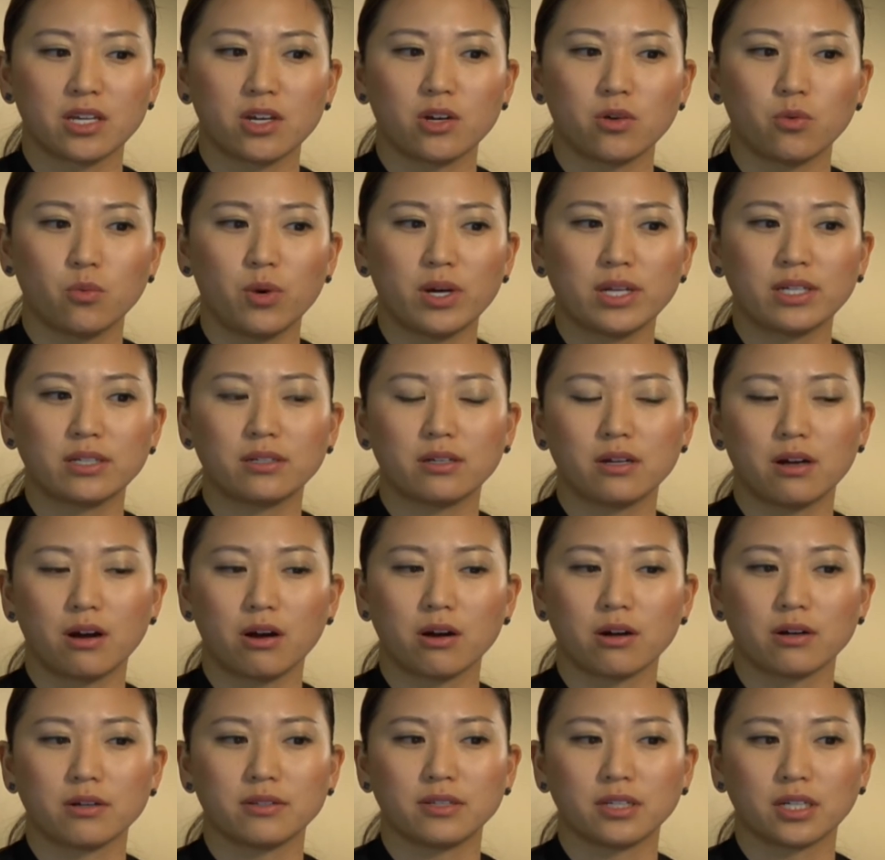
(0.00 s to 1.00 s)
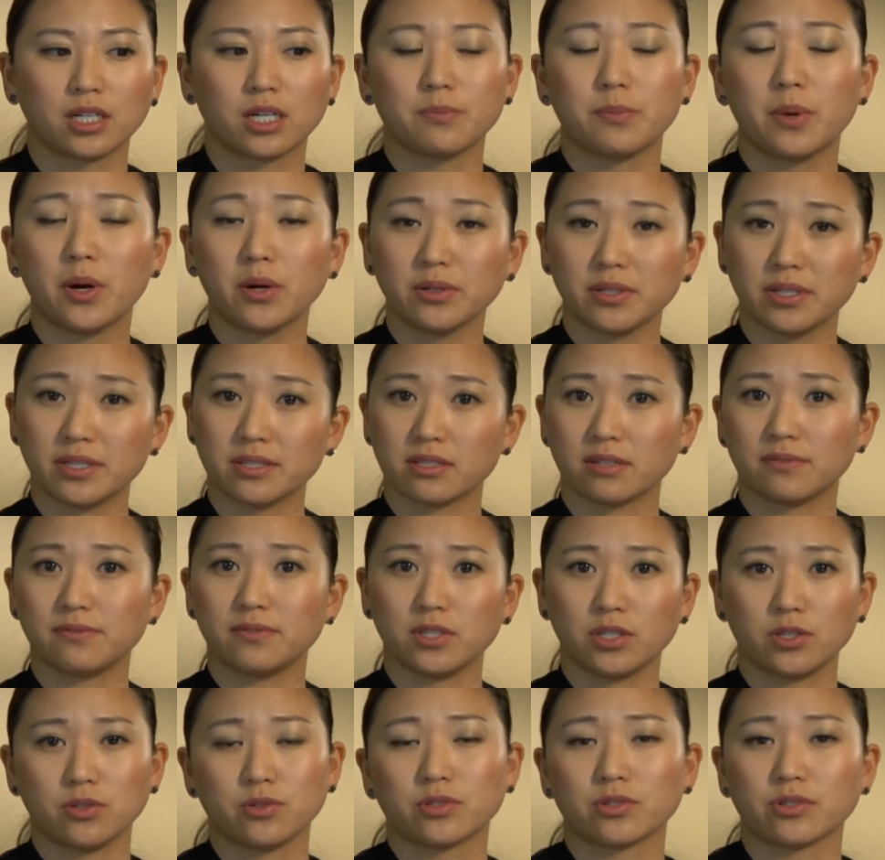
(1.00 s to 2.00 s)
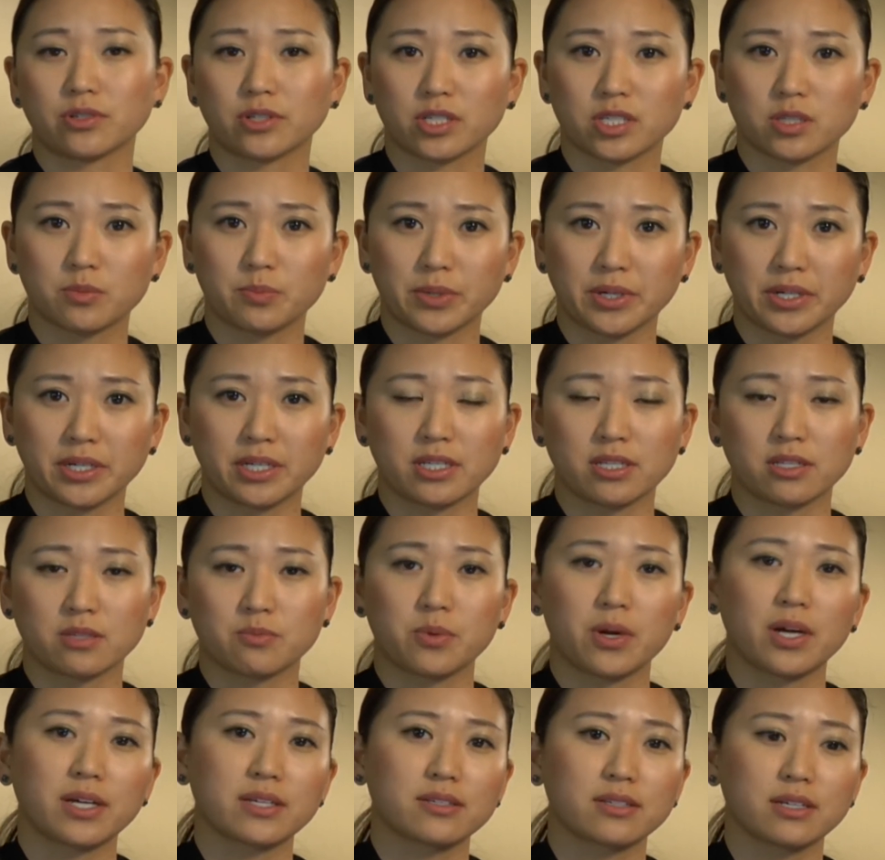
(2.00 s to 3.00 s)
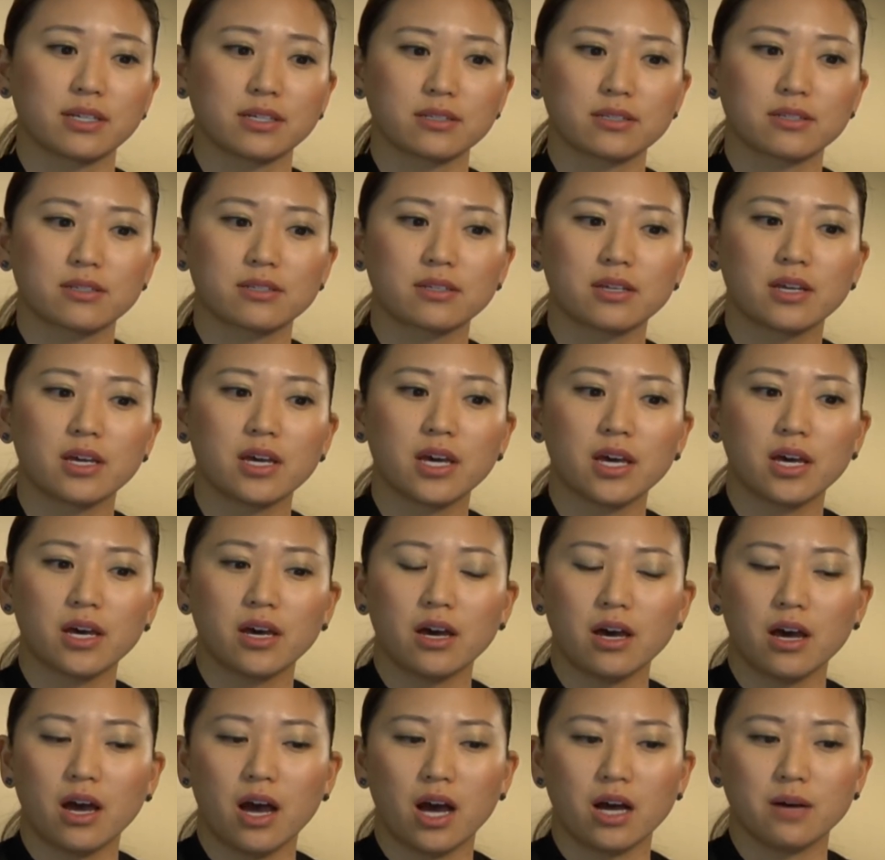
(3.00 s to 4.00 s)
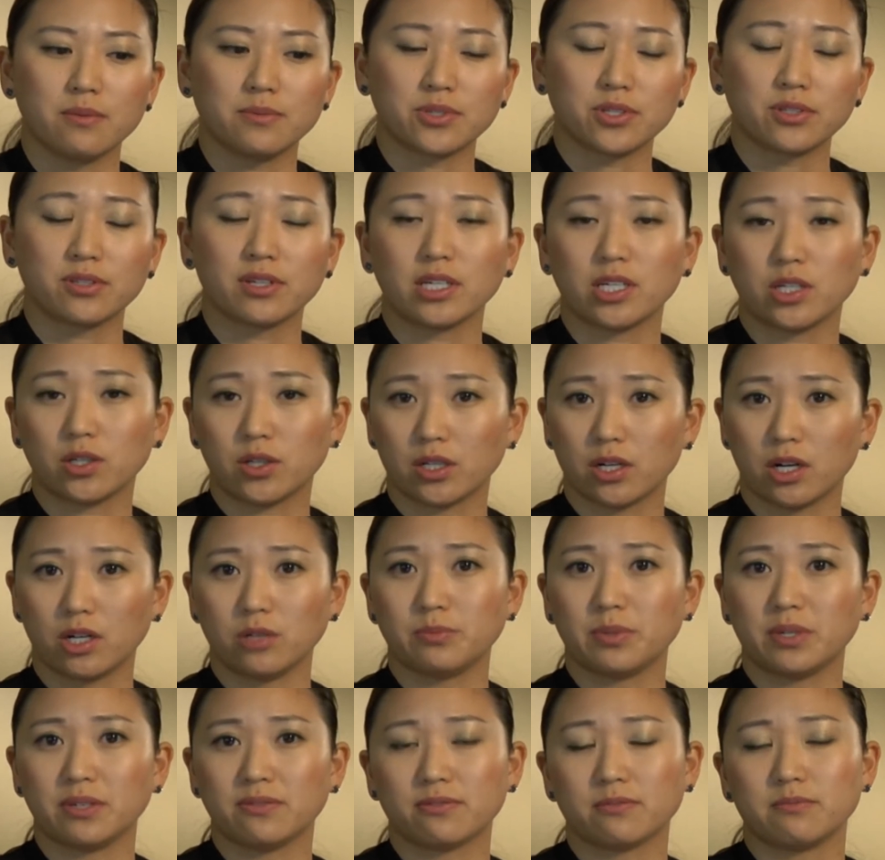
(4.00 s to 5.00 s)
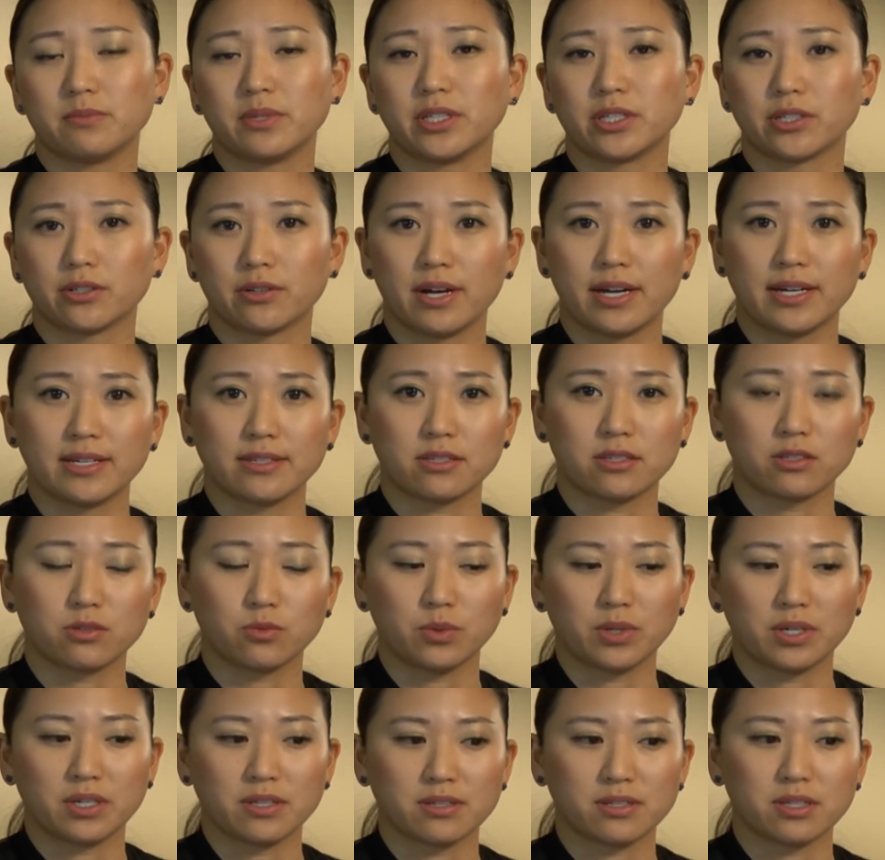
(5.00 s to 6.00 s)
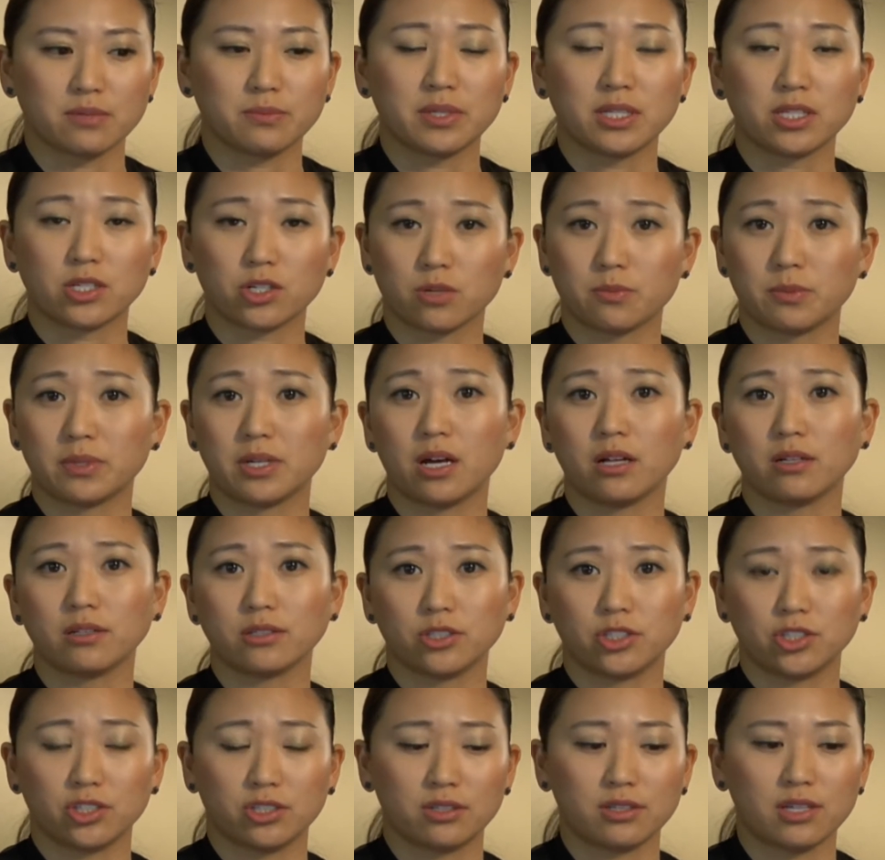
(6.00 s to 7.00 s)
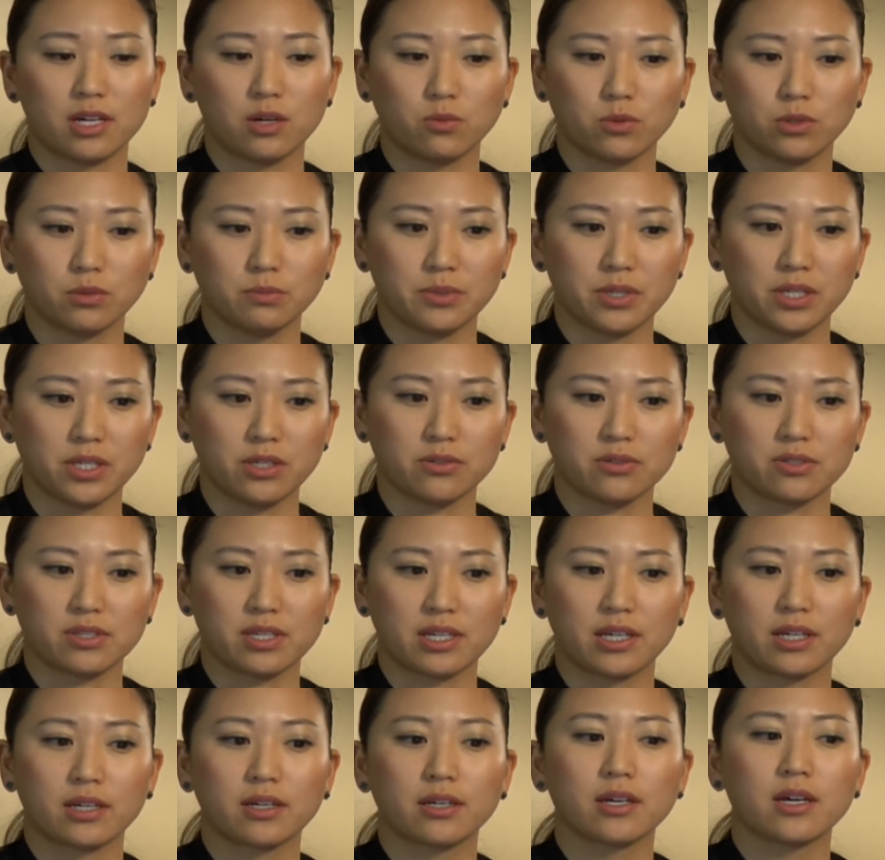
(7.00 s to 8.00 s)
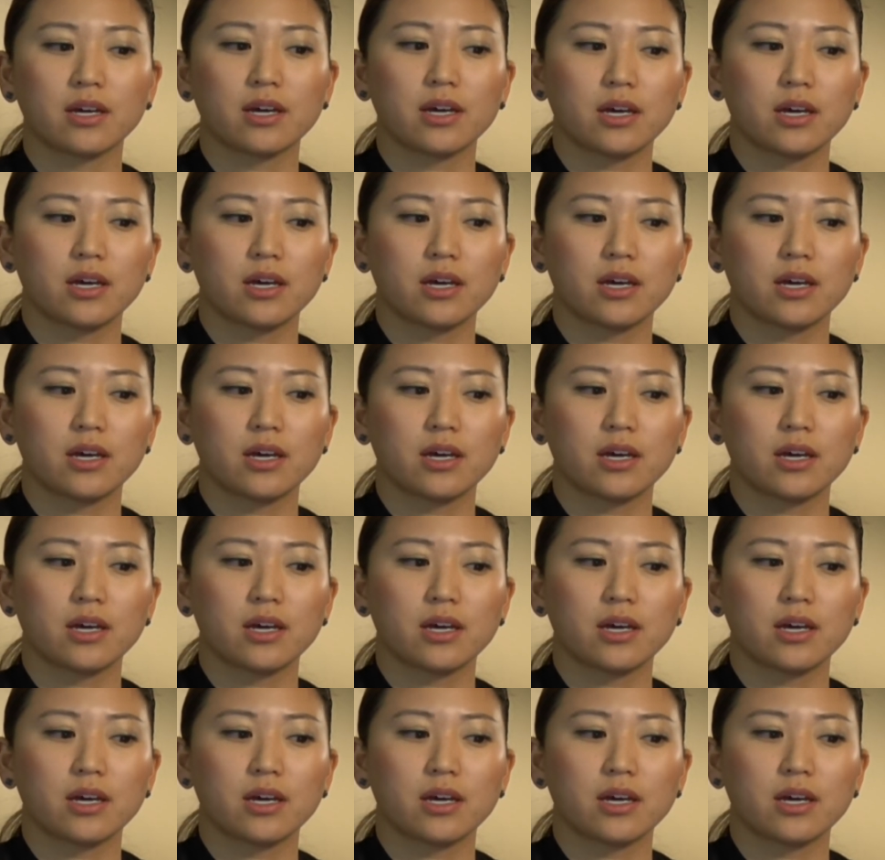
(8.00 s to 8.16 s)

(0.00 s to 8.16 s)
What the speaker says: what are the components of the user experience process, so that you could all be familiarized with some of the terminology that we'll be using.